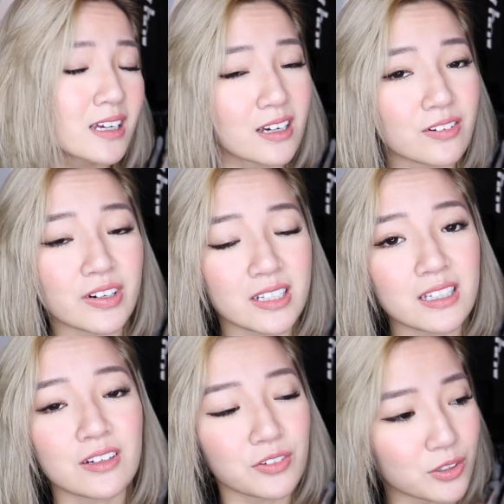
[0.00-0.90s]

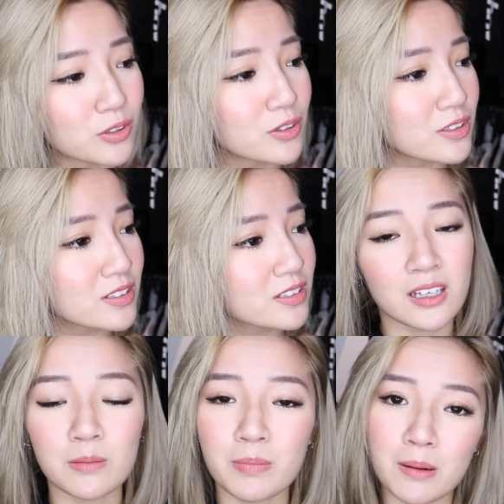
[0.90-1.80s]
girlfriend take photos
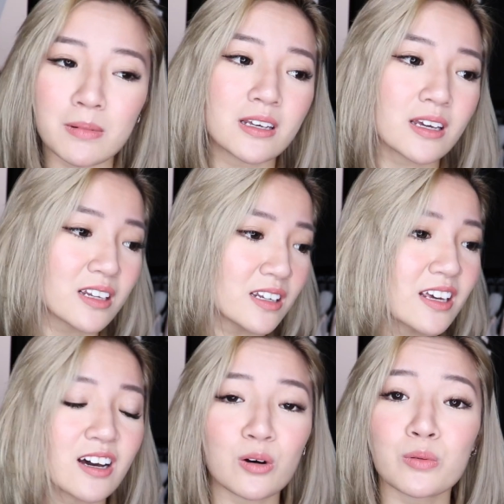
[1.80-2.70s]
in public and
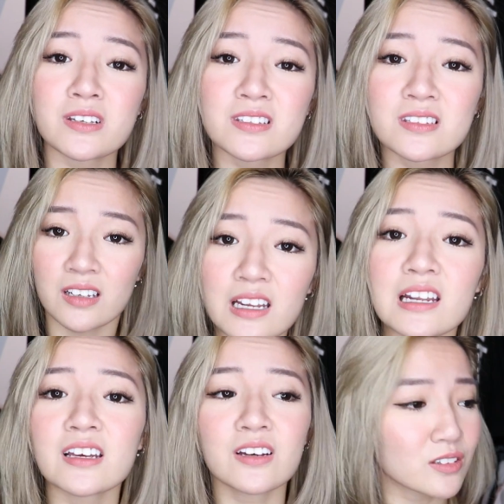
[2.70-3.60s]
they're always
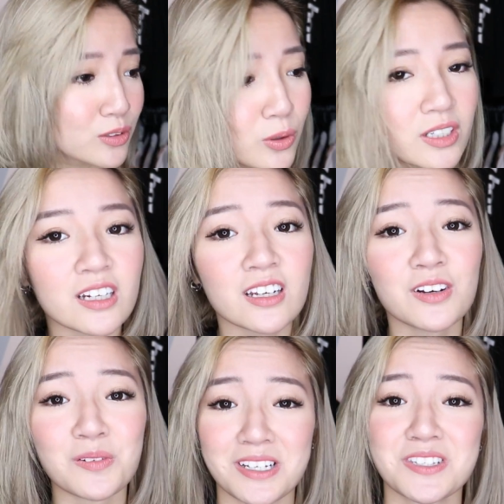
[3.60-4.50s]
kneeling, squatting,
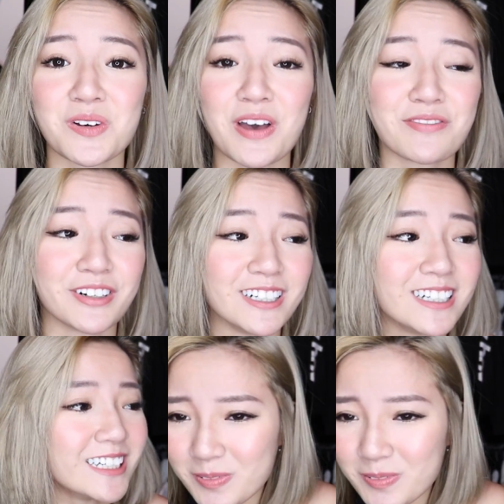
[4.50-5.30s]
whatsoever.